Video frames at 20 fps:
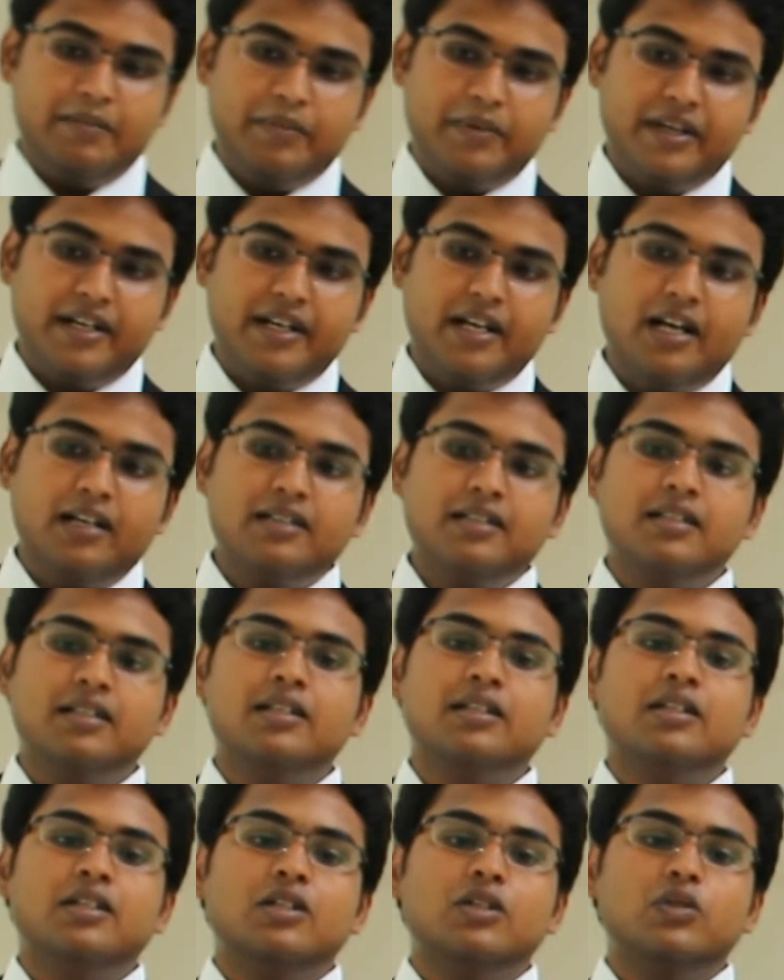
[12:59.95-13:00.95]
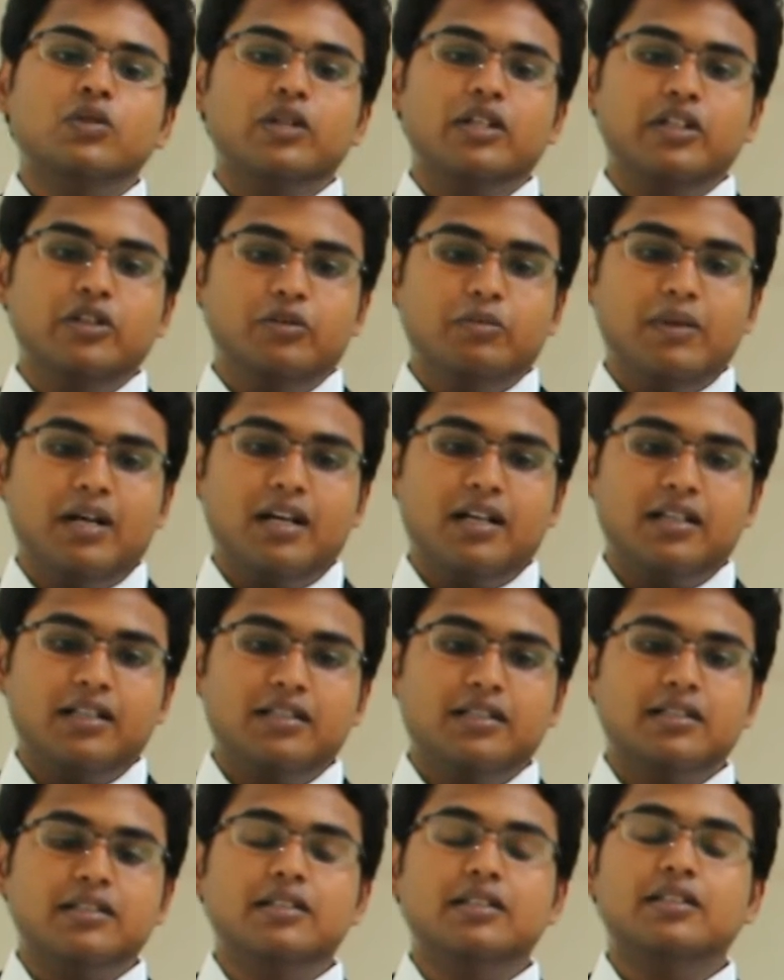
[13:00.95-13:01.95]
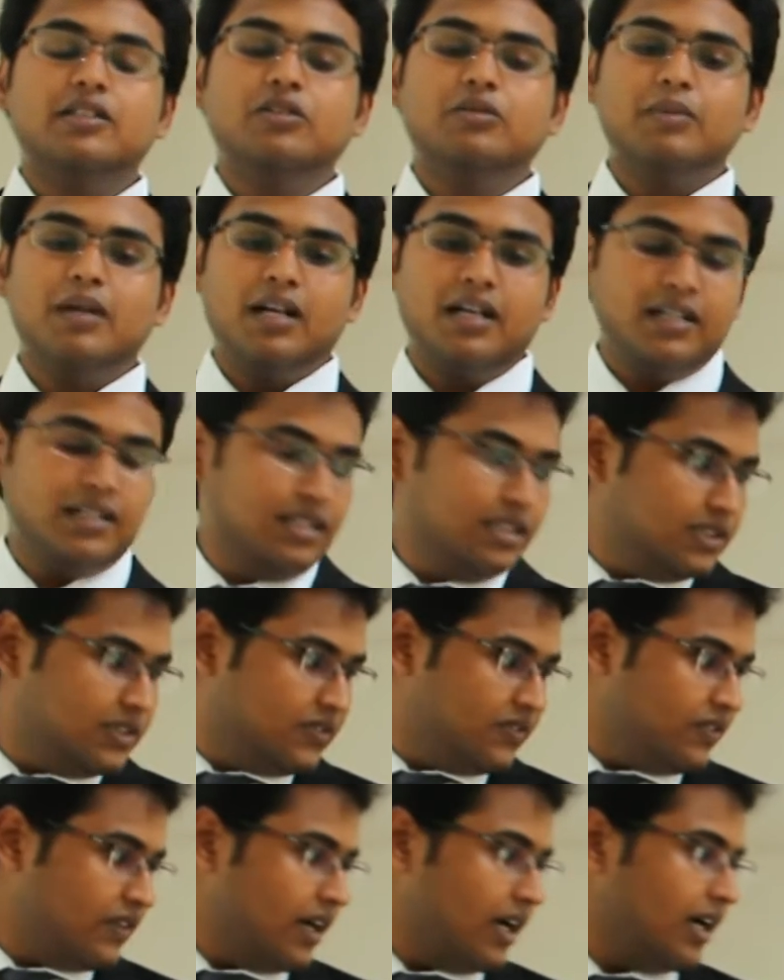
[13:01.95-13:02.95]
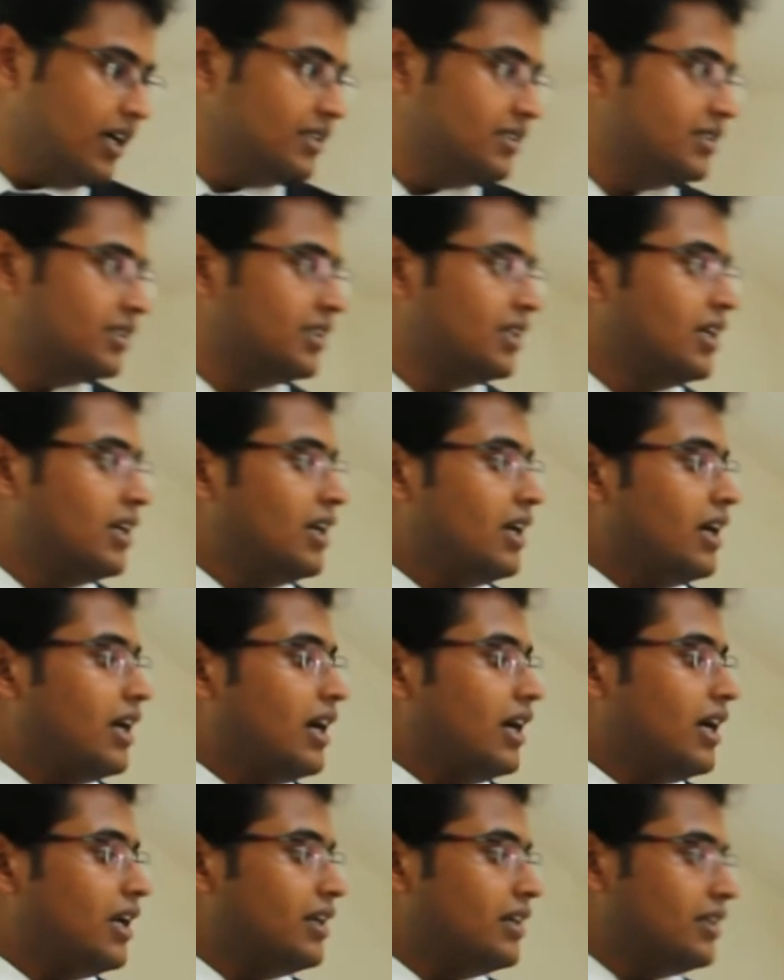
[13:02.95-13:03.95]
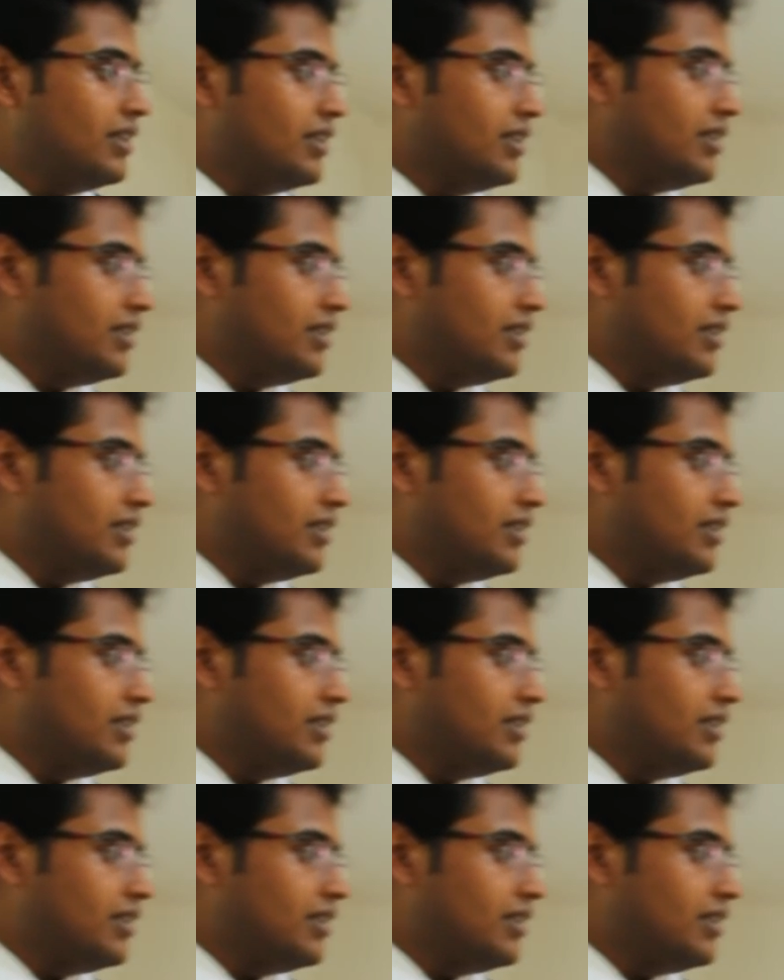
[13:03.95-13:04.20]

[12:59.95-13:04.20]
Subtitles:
product to a new market. The new market is France, and